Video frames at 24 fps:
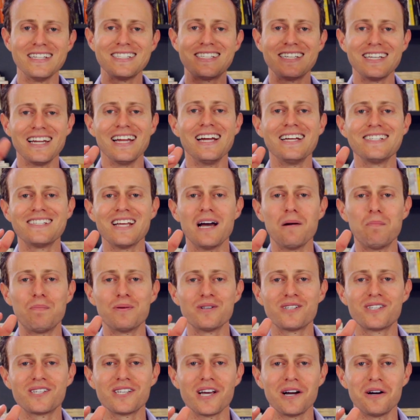In today's
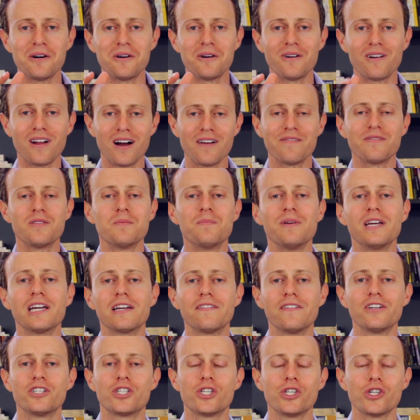episode of The
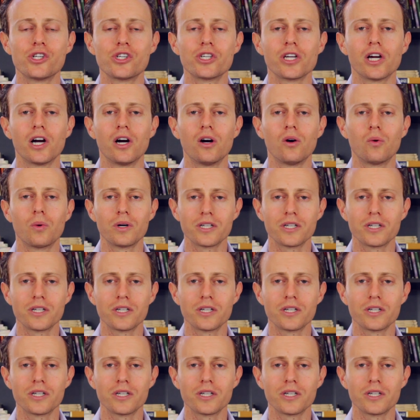Big Vision Show,